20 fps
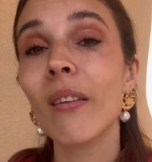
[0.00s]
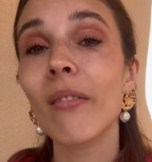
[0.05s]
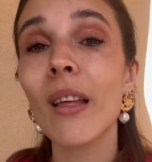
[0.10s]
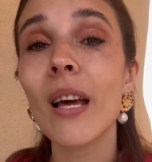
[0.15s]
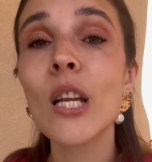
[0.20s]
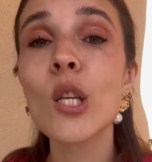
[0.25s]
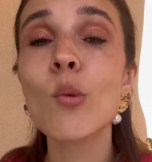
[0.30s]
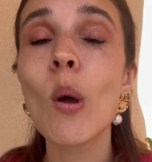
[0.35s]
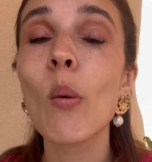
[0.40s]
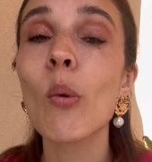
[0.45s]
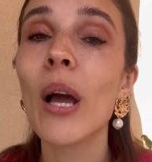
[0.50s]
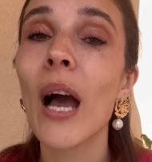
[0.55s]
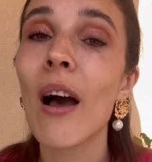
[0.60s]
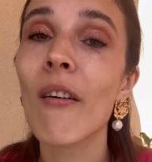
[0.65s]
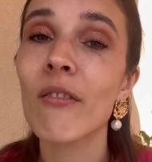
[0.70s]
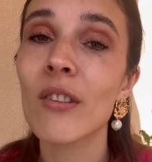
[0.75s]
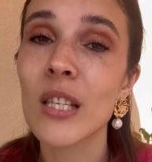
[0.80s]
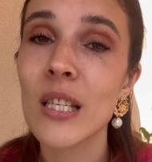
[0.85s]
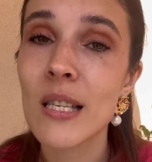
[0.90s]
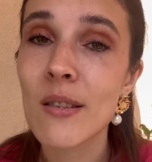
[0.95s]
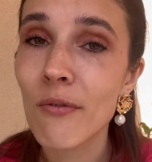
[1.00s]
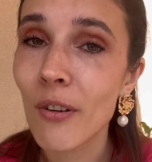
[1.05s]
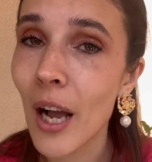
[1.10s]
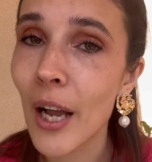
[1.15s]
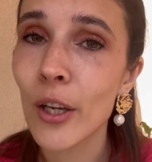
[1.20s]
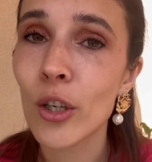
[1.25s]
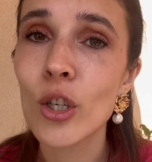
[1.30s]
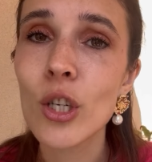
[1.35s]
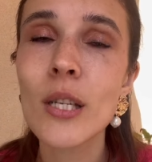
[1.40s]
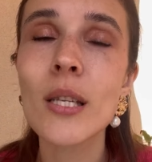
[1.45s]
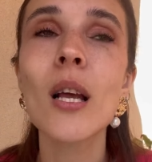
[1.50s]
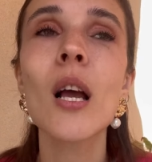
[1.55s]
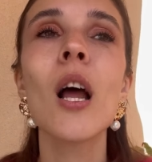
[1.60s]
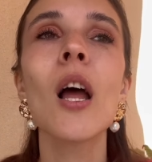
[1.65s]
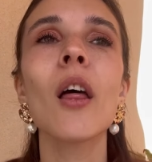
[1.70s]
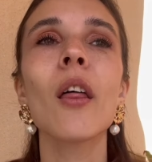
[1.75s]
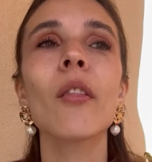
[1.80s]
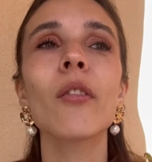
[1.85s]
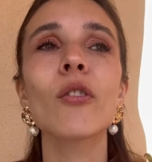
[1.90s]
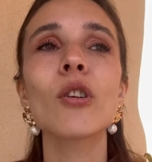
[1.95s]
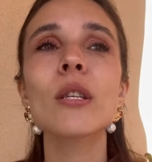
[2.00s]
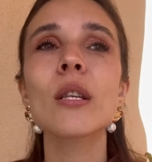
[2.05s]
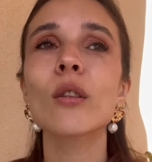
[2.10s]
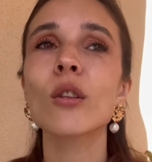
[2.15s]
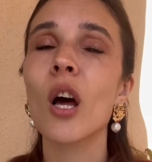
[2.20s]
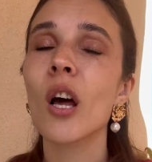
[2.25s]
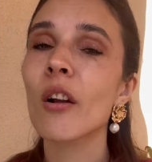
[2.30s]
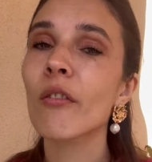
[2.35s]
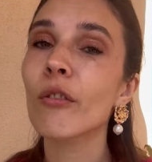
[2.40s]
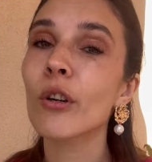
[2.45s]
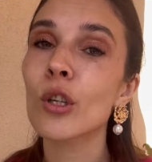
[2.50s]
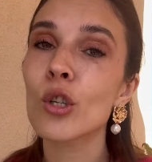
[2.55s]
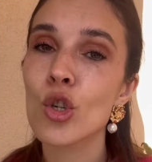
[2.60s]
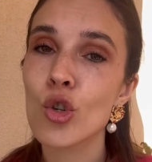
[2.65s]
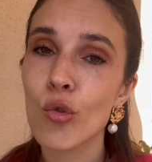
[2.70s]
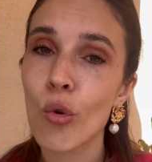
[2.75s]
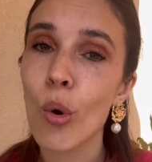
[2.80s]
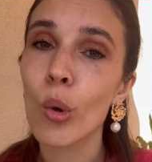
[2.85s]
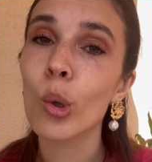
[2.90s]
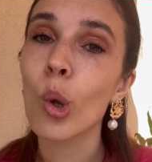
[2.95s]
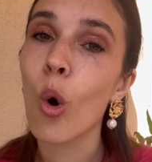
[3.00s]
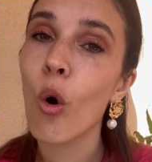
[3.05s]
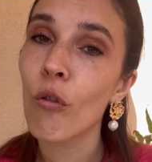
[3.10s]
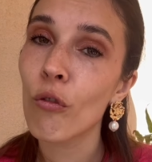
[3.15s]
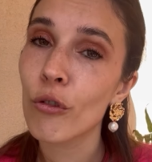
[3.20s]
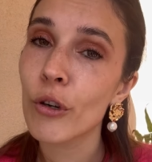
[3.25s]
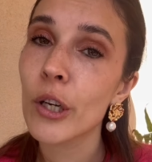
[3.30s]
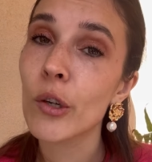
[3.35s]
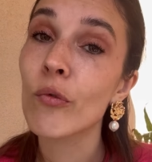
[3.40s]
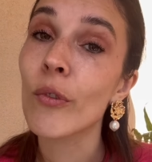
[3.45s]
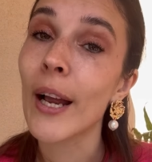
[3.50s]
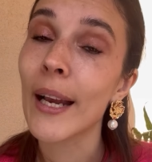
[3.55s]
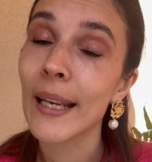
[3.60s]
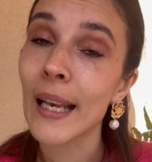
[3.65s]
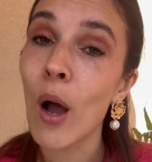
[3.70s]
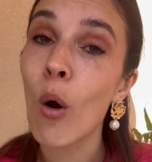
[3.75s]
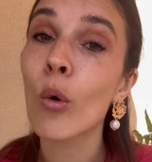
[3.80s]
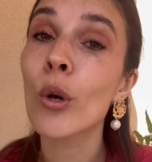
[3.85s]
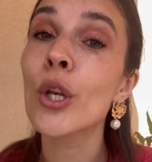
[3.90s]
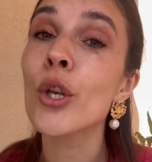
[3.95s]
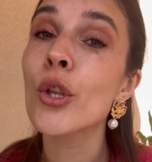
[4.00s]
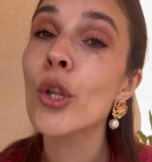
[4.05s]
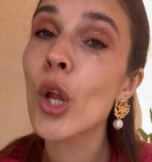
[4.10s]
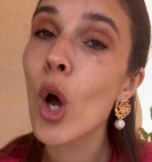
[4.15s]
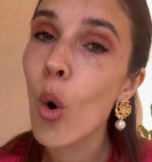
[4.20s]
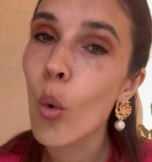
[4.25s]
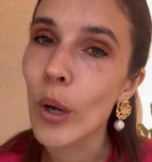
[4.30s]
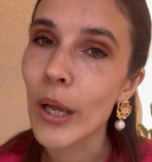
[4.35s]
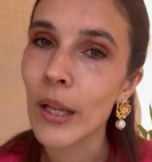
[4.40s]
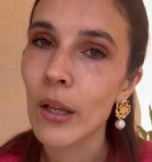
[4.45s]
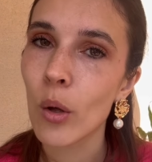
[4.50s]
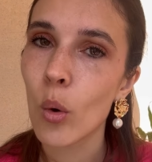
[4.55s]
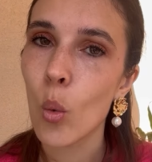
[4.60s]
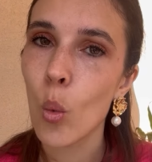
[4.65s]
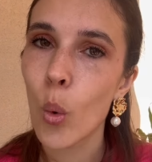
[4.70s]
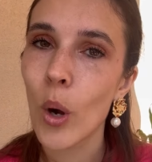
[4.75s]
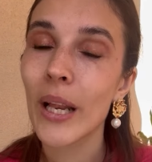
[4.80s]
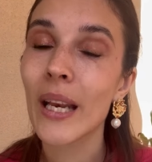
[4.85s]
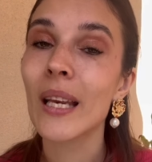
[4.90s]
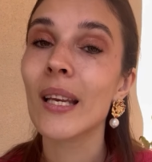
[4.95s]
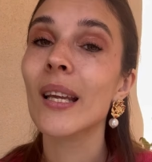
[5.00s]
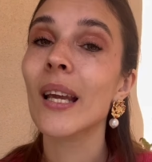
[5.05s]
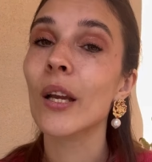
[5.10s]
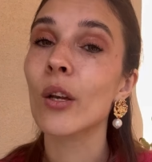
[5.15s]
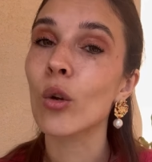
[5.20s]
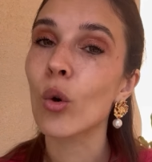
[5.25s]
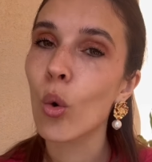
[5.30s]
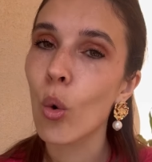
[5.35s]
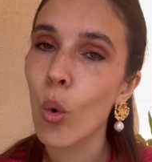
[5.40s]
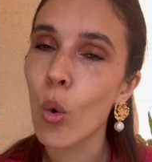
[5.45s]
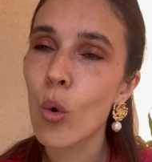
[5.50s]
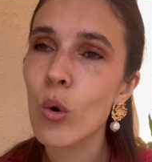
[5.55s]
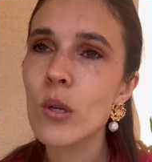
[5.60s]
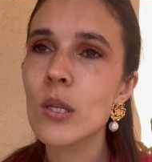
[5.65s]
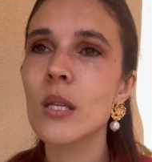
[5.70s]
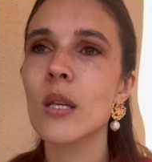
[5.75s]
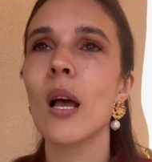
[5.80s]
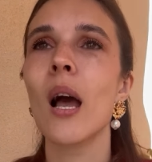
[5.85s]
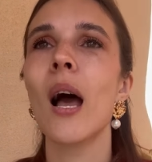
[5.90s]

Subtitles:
that is why we have these fires. There's a lot of control over it right now, knowing what it can cause.